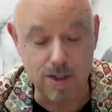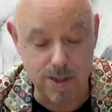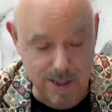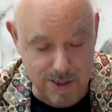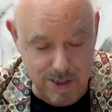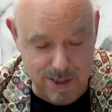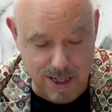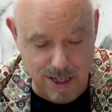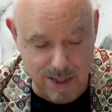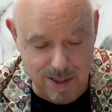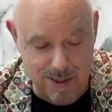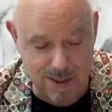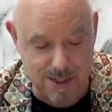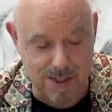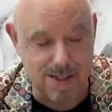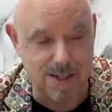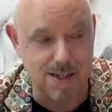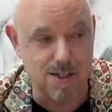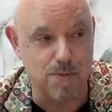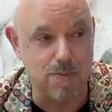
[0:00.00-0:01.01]
the
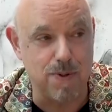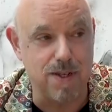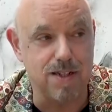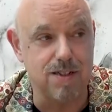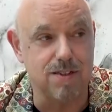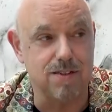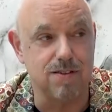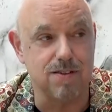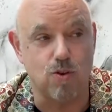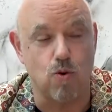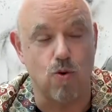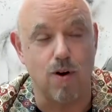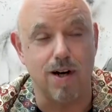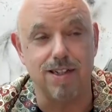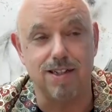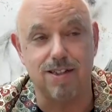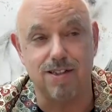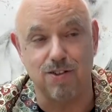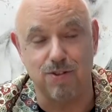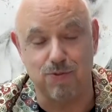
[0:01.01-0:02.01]
challenges has been
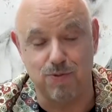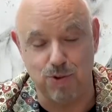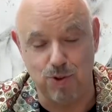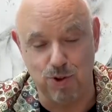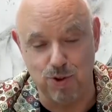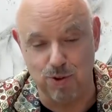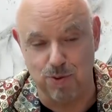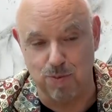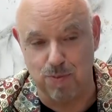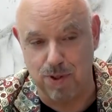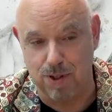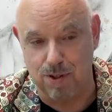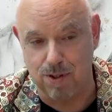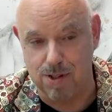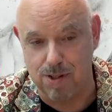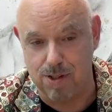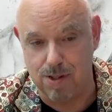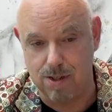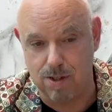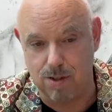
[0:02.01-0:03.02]
quite a few
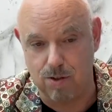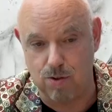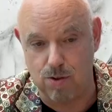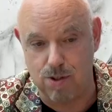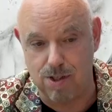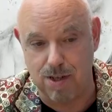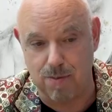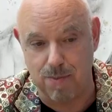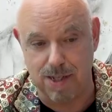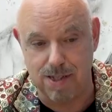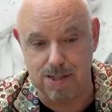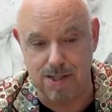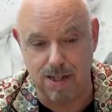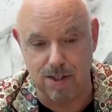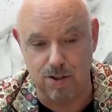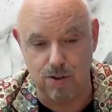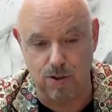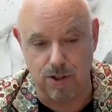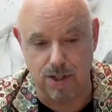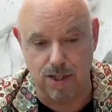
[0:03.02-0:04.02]
because to some
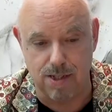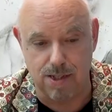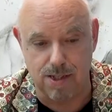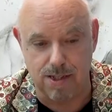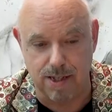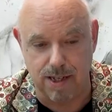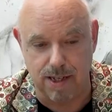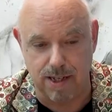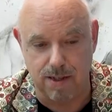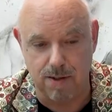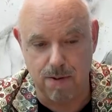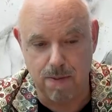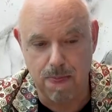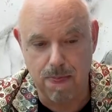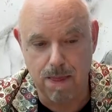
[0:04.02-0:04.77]
extent you can say